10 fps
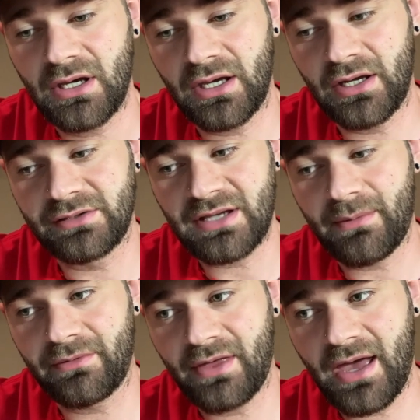And on
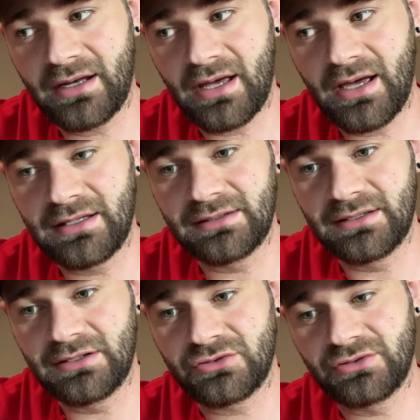top of that, I
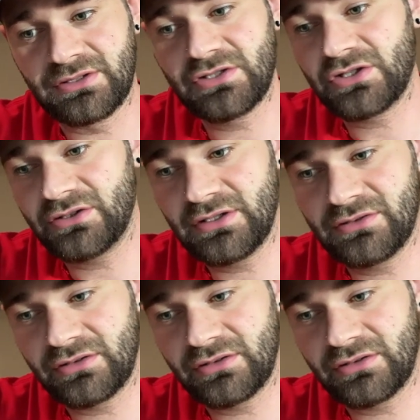did it strategically.